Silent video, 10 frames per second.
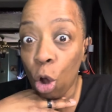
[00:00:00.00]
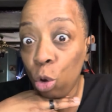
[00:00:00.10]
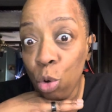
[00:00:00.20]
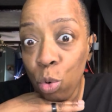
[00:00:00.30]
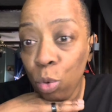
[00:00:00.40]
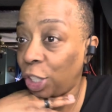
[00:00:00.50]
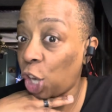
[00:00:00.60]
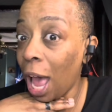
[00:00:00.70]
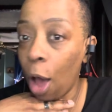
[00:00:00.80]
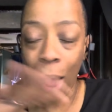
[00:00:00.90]
ooh,
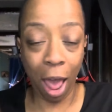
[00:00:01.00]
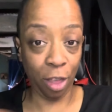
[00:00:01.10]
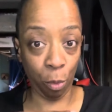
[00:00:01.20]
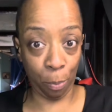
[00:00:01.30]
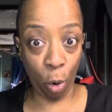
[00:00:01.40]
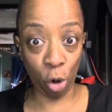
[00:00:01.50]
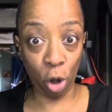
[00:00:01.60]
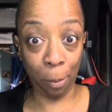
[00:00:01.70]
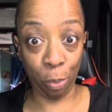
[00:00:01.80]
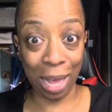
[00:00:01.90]
child, and then report on
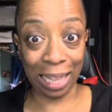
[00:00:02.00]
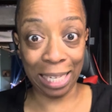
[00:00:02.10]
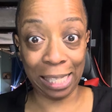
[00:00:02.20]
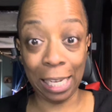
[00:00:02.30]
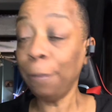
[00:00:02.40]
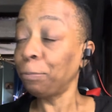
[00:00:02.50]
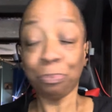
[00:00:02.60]
it breathlessly.